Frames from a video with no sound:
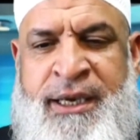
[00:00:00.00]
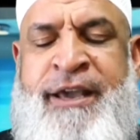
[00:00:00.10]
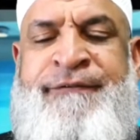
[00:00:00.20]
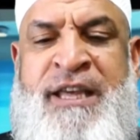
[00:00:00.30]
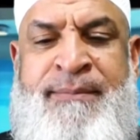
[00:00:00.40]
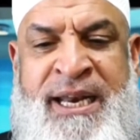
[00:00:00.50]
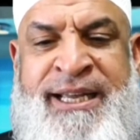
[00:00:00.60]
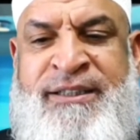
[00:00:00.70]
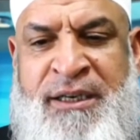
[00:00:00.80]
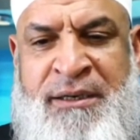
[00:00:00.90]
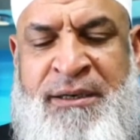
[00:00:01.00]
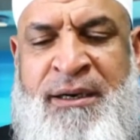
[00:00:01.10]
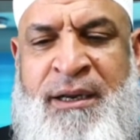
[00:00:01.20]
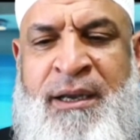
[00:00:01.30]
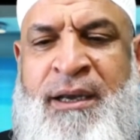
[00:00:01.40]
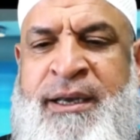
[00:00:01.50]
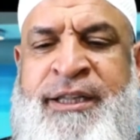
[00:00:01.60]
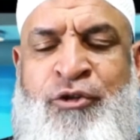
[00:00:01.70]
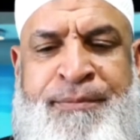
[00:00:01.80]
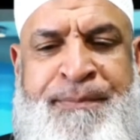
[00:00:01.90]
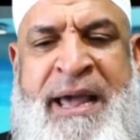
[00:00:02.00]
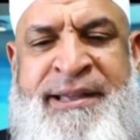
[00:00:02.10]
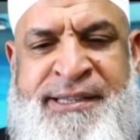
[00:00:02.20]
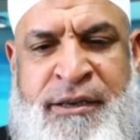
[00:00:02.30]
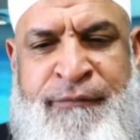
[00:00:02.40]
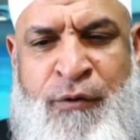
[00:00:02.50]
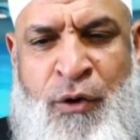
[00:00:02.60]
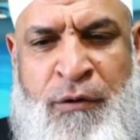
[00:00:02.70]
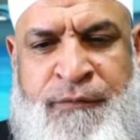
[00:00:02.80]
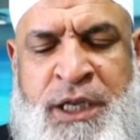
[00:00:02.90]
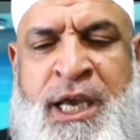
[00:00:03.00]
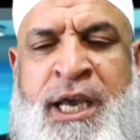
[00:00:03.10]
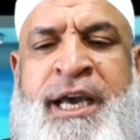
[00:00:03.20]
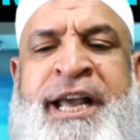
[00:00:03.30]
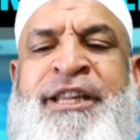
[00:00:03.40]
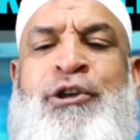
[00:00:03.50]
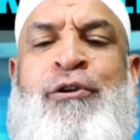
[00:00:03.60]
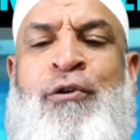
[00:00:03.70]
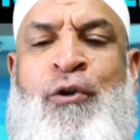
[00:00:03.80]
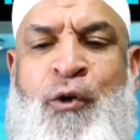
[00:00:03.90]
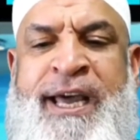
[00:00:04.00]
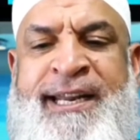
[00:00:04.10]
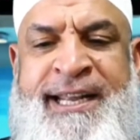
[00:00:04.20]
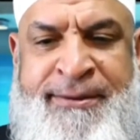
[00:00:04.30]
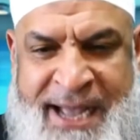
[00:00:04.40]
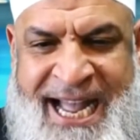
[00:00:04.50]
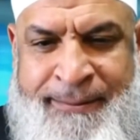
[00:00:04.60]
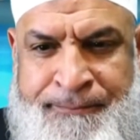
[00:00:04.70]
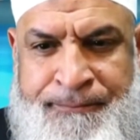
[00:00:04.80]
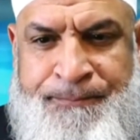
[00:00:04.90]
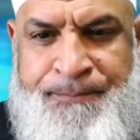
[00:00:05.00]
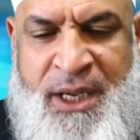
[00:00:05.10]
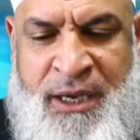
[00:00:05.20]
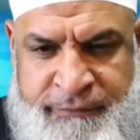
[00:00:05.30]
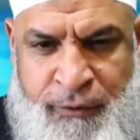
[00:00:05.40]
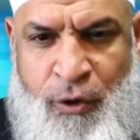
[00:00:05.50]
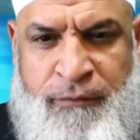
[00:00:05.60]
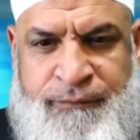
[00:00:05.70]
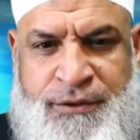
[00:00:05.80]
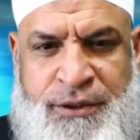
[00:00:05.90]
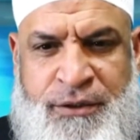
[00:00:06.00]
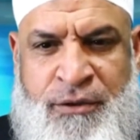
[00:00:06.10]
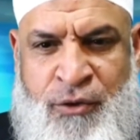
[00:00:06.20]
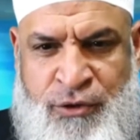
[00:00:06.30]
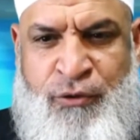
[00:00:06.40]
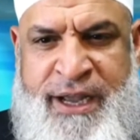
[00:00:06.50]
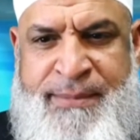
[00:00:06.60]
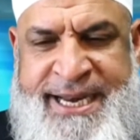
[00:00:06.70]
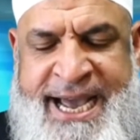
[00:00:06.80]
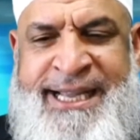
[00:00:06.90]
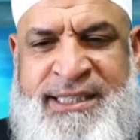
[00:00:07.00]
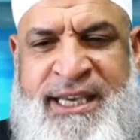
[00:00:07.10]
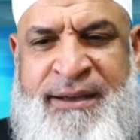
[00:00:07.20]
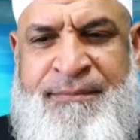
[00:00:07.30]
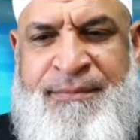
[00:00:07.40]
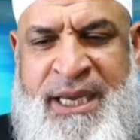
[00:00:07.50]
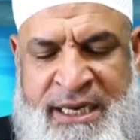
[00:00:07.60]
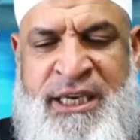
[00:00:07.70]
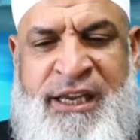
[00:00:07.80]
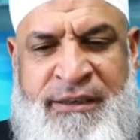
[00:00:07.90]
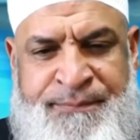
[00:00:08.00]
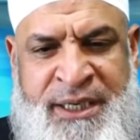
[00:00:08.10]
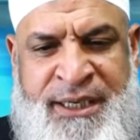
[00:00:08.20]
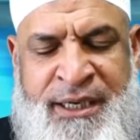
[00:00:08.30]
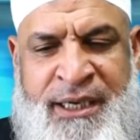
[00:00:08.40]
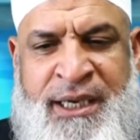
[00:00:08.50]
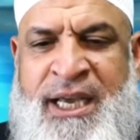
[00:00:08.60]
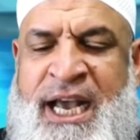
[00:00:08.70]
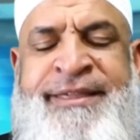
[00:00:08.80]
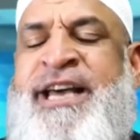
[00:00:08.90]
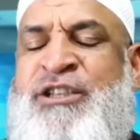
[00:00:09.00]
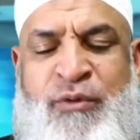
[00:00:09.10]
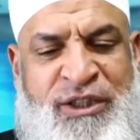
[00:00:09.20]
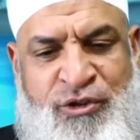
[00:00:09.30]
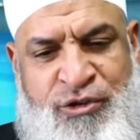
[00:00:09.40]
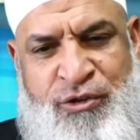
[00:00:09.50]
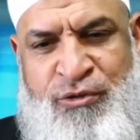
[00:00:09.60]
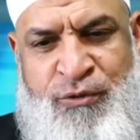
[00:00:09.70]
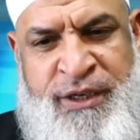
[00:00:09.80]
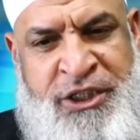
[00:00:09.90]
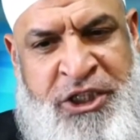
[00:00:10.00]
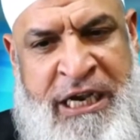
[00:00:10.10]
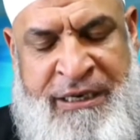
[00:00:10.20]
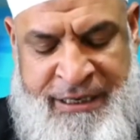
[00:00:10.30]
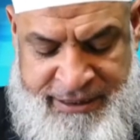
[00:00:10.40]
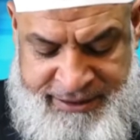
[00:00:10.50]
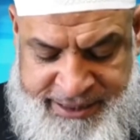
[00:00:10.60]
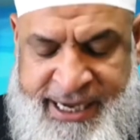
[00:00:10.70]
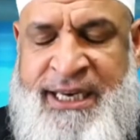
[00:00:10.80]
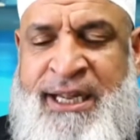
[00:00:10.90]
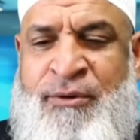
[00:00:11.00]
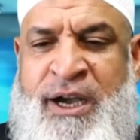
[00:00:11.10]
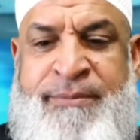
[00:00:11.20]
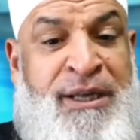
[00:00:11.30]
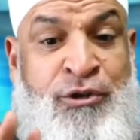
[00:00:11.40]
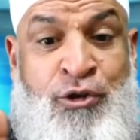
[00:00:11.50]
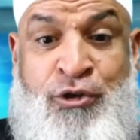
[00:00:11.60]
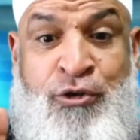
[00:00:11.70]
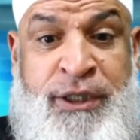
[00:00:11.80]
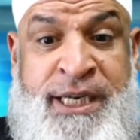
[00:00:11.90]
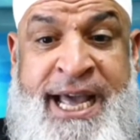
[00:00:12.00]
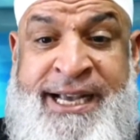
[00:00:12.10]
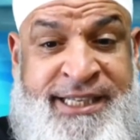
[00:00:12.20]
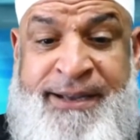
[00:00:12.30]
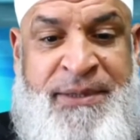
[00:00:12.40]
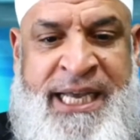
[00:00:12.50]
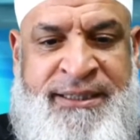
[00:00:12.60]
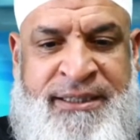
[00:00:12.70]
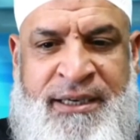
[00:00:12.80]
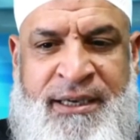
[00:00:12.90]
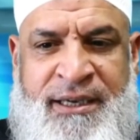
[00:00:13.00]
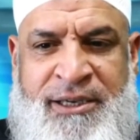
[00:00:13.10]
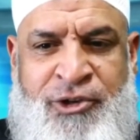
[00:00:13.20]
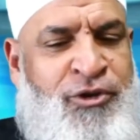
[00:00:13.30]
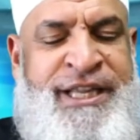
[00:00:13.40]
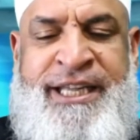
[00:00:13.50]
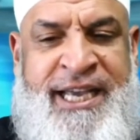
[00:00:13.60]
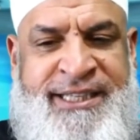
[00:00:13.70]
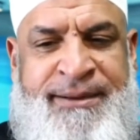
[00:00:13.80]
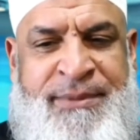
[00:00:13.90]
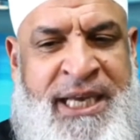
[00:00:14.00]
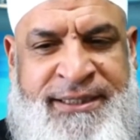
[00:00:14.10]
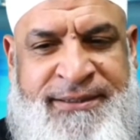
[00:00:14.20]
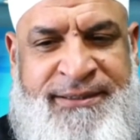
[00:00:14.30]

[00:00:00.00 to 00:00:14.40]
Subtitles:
Give them a letter, get your parents involved, get your local imam involved. Go to him and ask him, can you help me? And that's what you should do, inshallah. Jazakallahu khair. But you shouldn't accept that. You should not accept that.